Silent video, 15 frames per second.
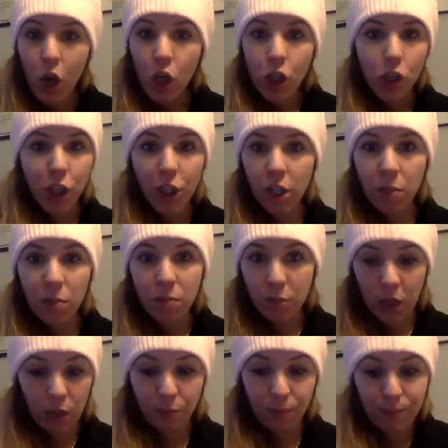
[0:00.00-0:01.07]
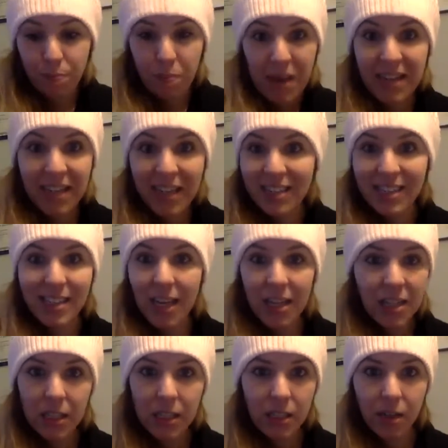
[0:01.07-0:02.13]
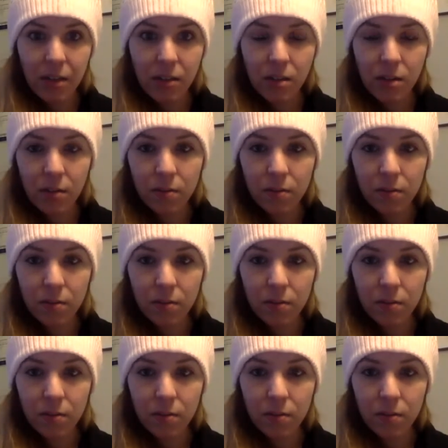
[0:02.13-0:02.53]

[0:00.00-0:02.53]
She could, you know, manding in sentences.